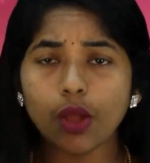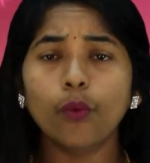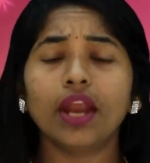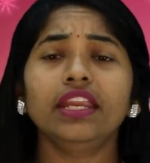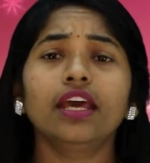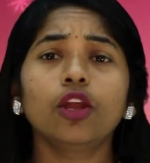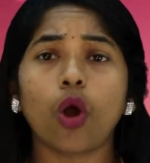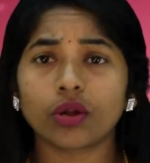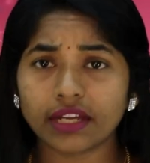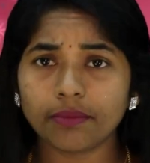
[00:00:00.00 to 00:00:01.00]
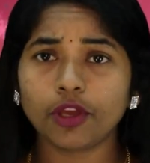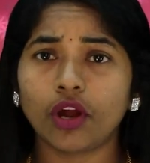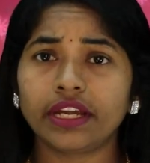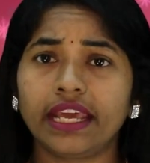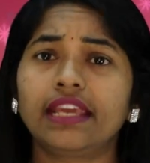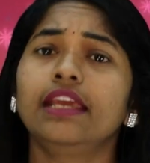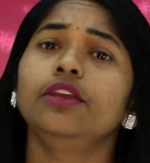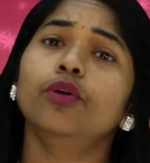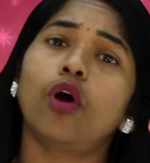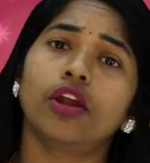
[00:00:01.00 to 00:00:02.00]
1 year long term you are
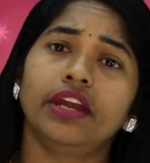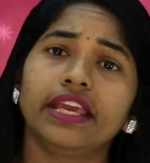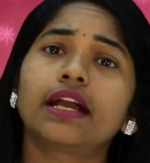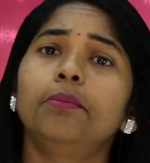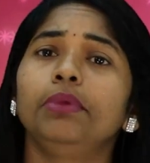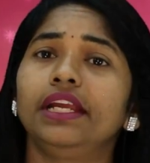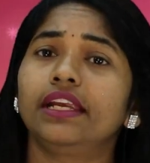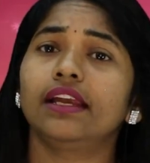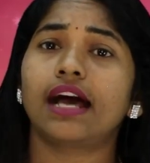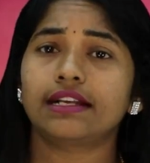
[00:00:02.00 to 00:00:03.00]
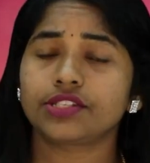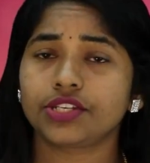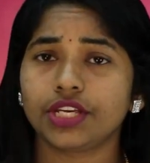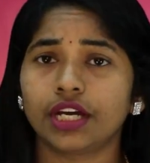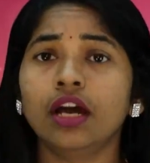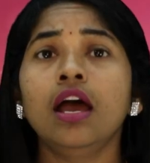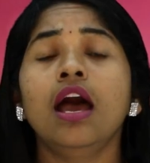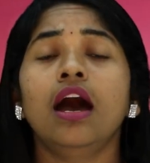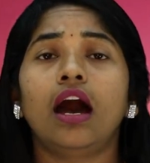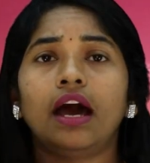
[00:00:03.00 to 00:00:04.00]
taking, you already completed last year
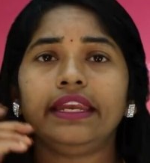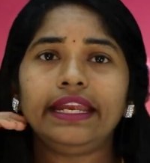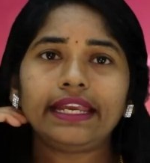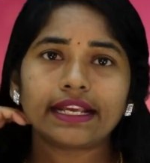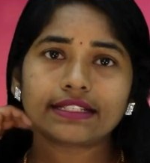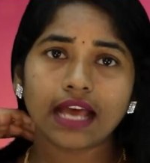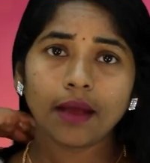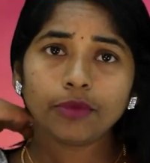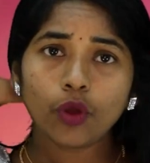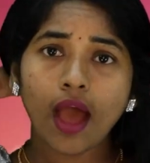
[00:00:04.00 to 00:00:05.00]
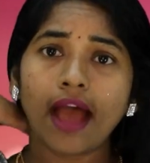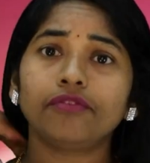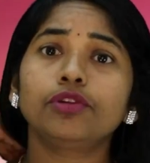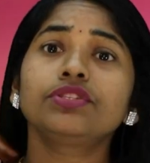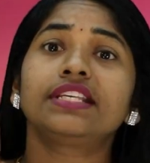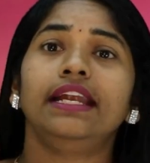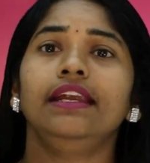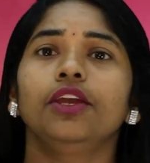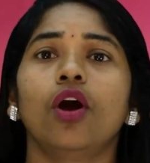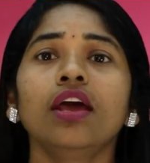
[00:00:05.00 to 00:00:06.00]
NEET exam, you have to
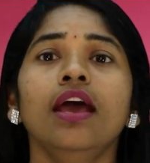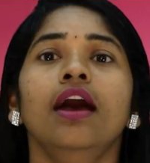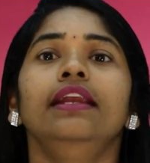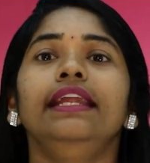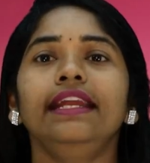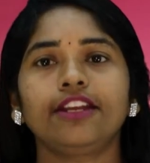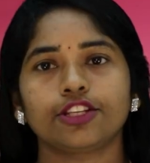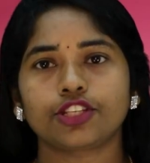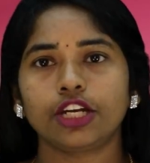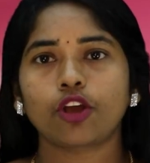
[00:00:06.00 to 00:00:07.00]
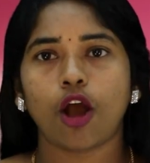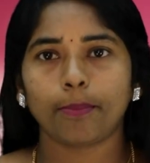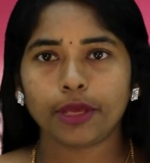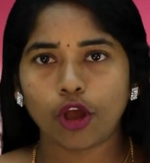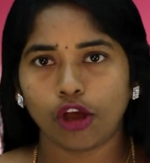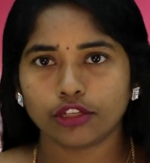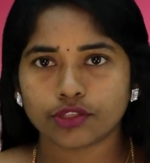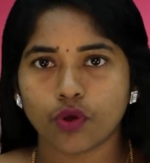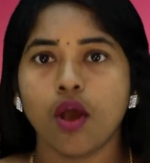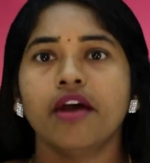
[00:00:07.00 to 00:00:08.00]
send your NEET result copy
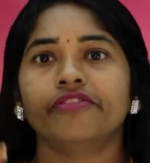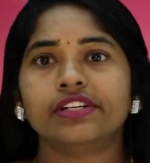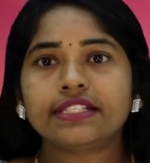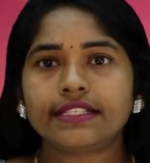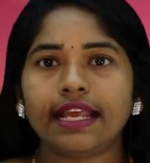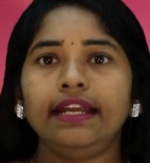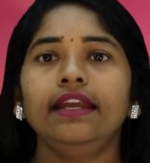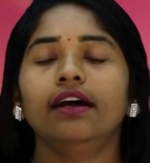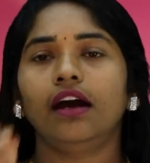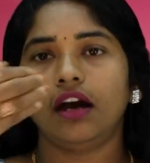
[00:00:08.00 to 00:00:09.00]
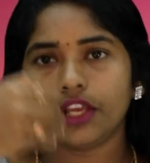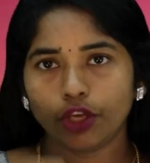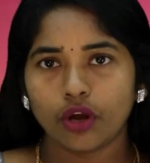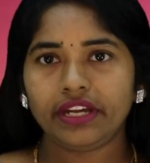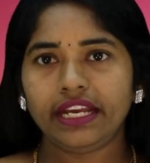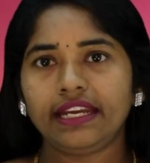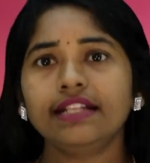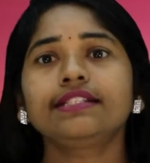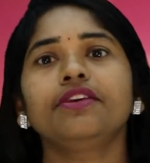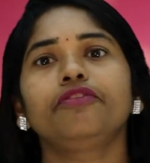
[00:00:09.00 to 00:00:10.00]
also. First send your
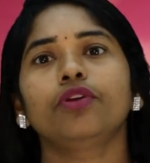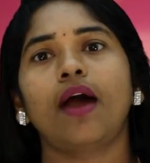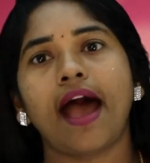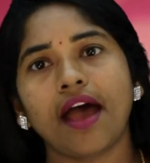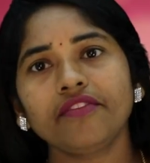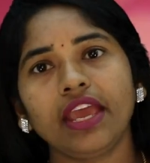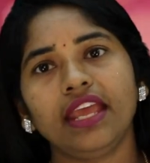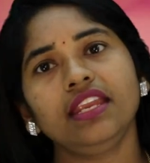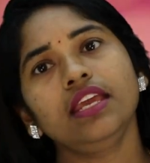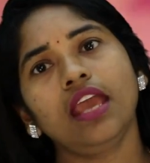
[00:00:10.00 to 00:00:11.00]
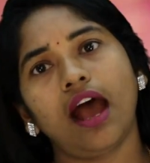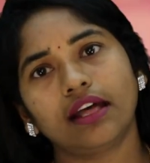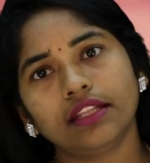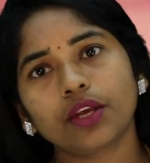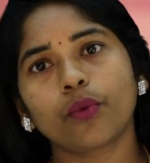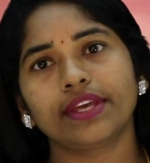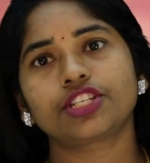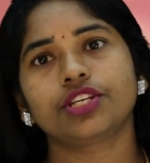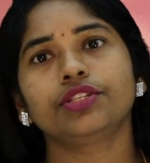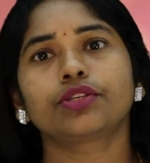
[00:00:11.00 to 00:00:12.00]
details. If you have any other
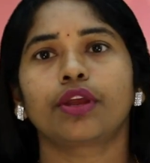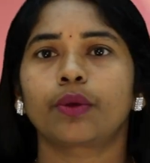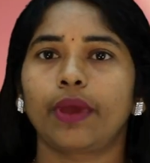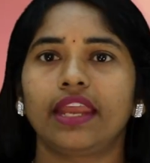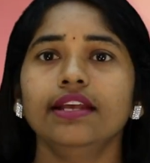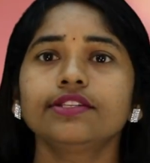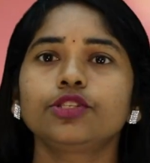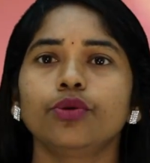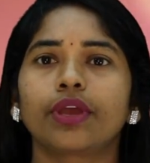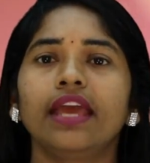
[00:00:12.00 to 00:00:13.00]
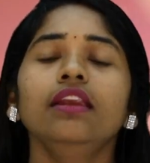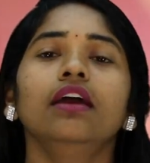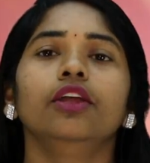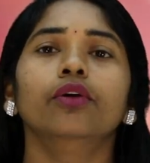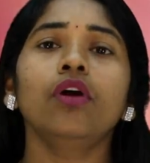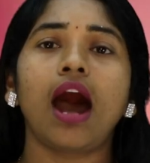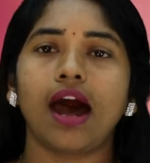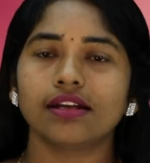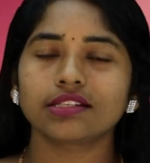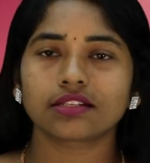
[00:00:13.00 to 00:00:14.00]
questions or queries, you can, you know,
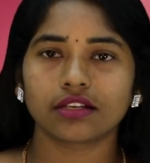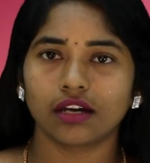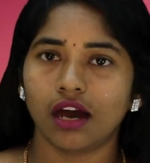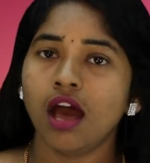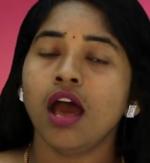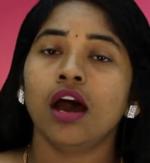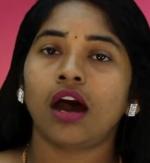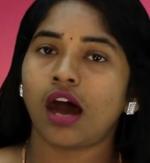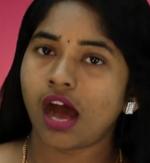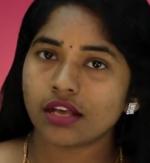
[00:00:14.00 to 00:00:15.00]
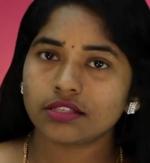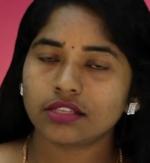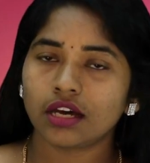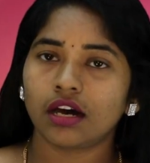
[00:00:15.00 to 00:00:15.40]
ask any